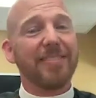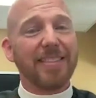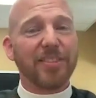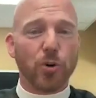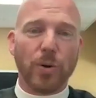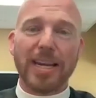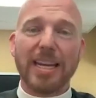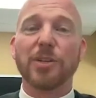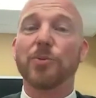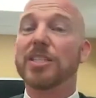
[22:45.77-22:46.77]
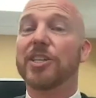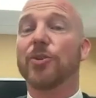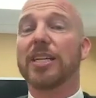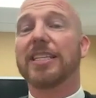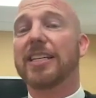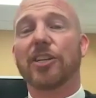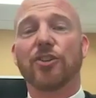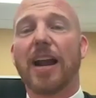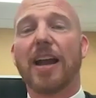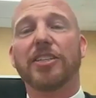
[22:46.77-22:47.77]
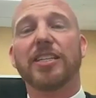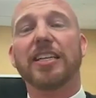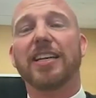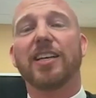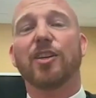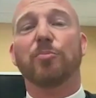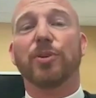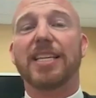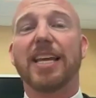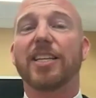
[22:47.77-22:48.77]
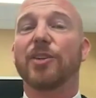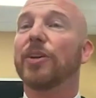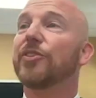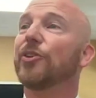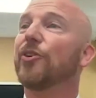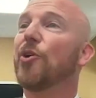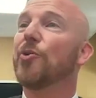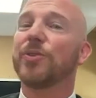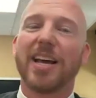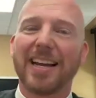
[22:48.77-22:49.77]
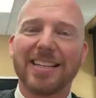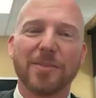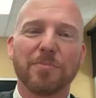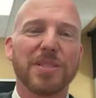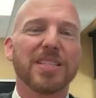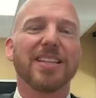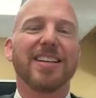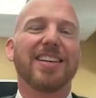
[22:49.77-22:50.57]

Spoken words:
That the Queen was anointed and crowned and presented with her own items,